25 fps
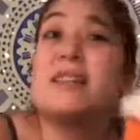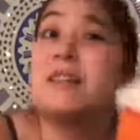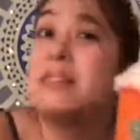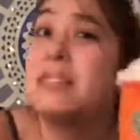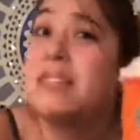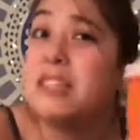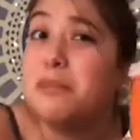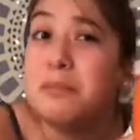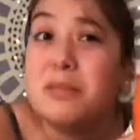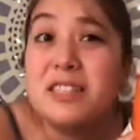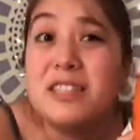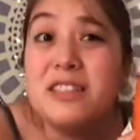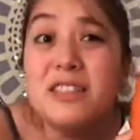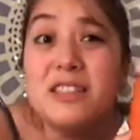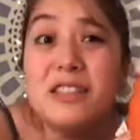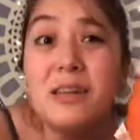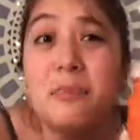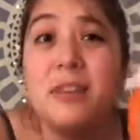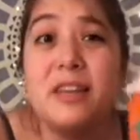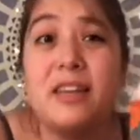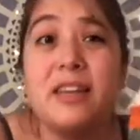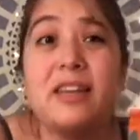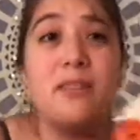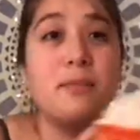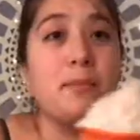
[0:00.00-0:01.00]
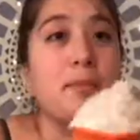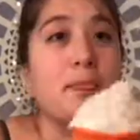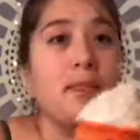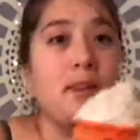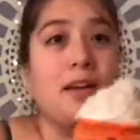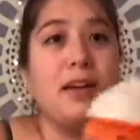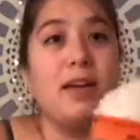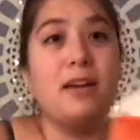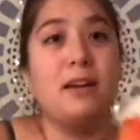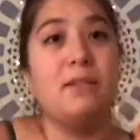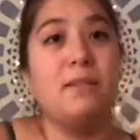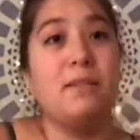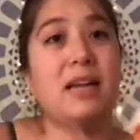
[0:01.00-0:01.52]
So this is
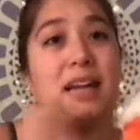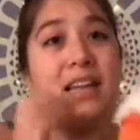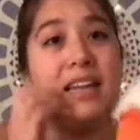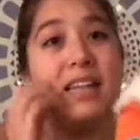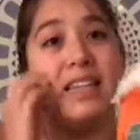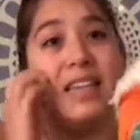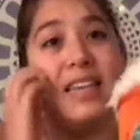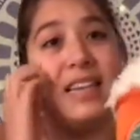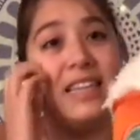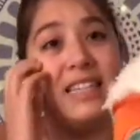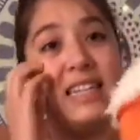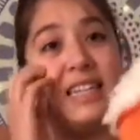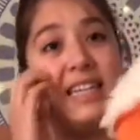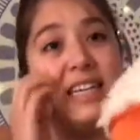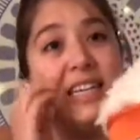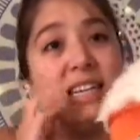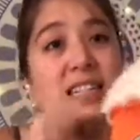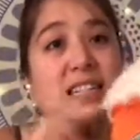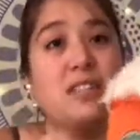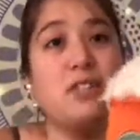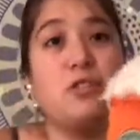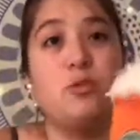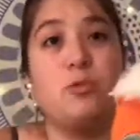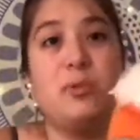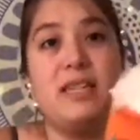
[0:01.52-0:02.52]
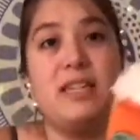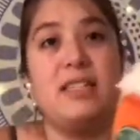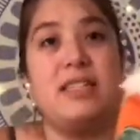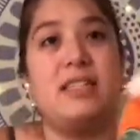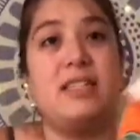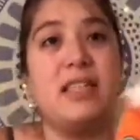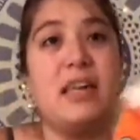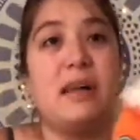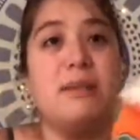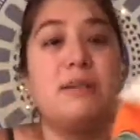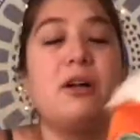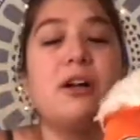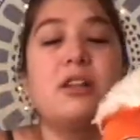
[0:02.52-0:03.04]
his Puggin
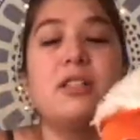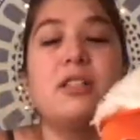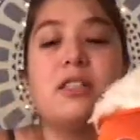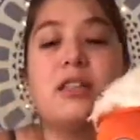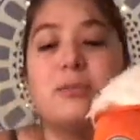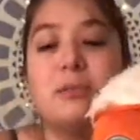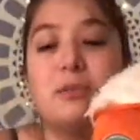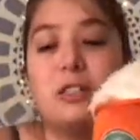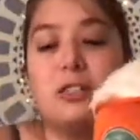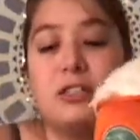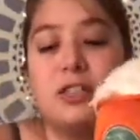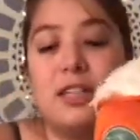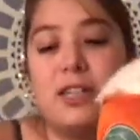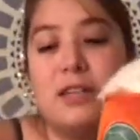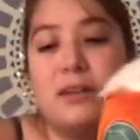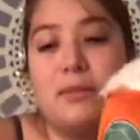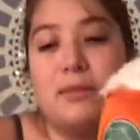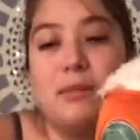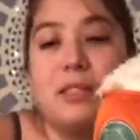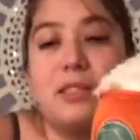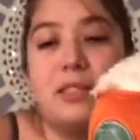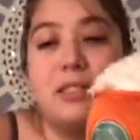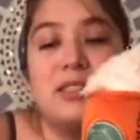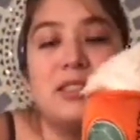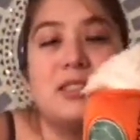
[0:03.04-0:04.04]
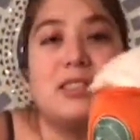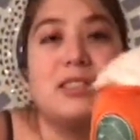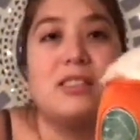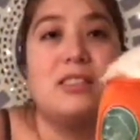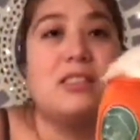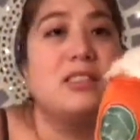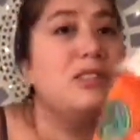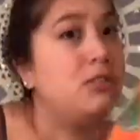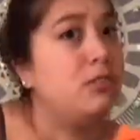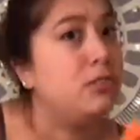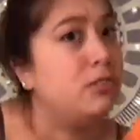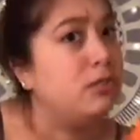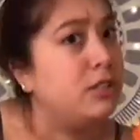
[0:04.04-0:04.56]
Spice Latte from
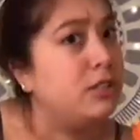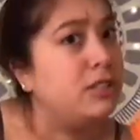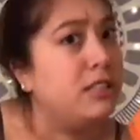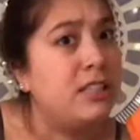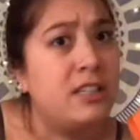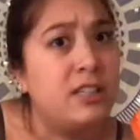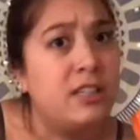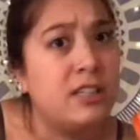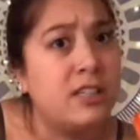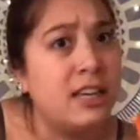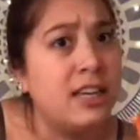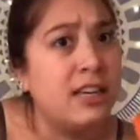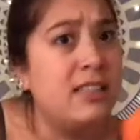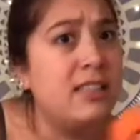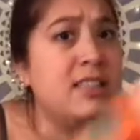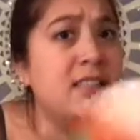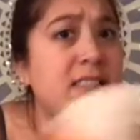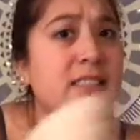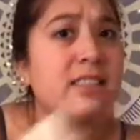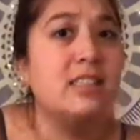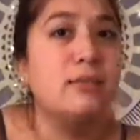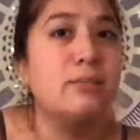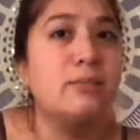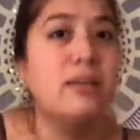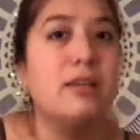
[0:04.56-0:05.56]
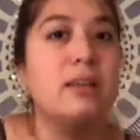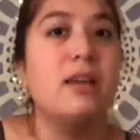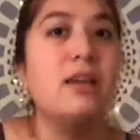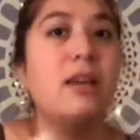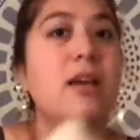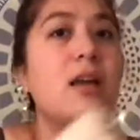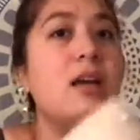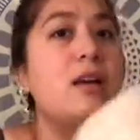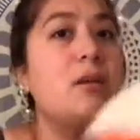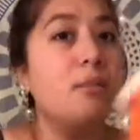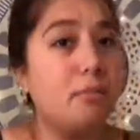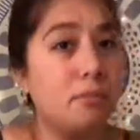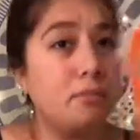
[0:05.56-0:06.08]
Bark Shop
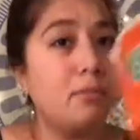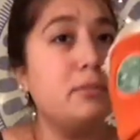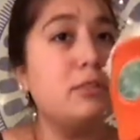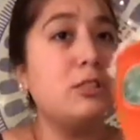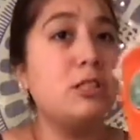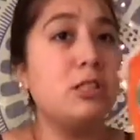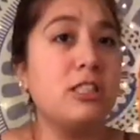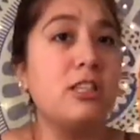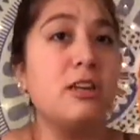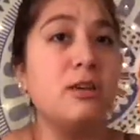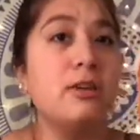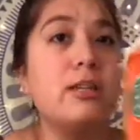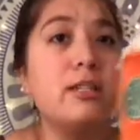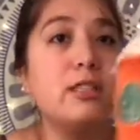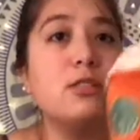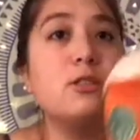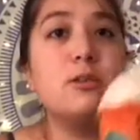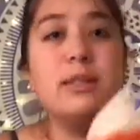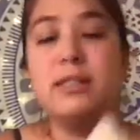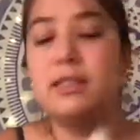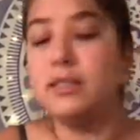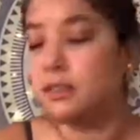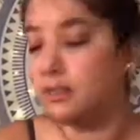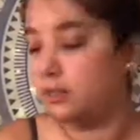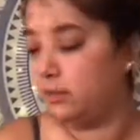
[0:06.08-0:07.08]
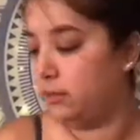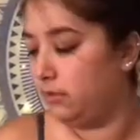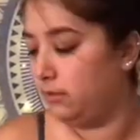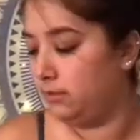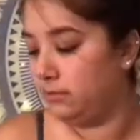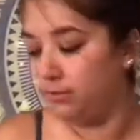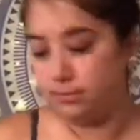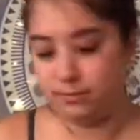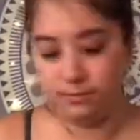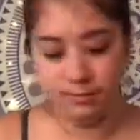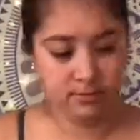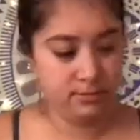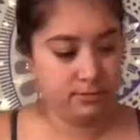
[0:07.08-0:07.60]
in size
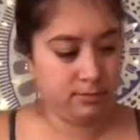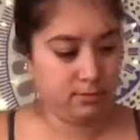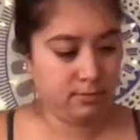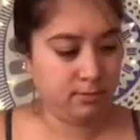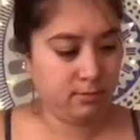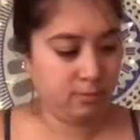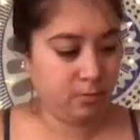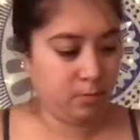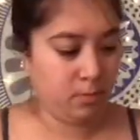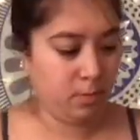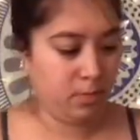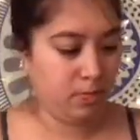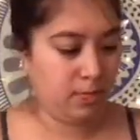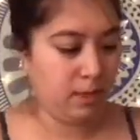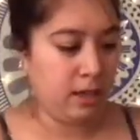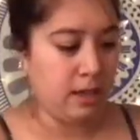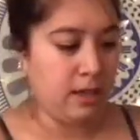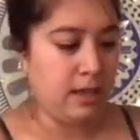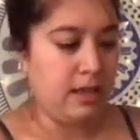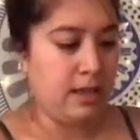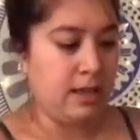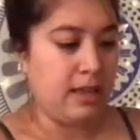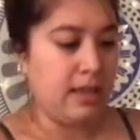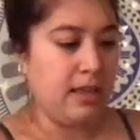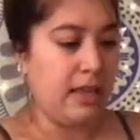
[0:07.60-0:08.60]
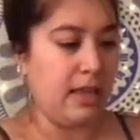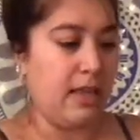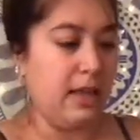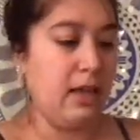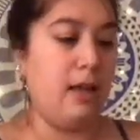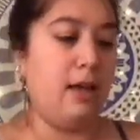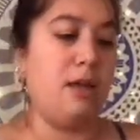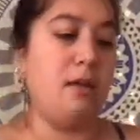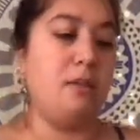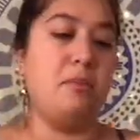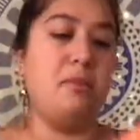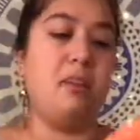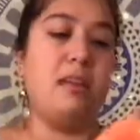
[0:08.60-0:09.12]
small. So there's my
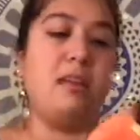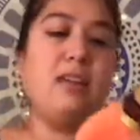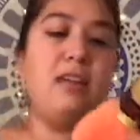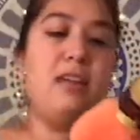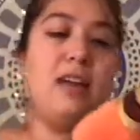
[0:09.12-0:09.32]
hand for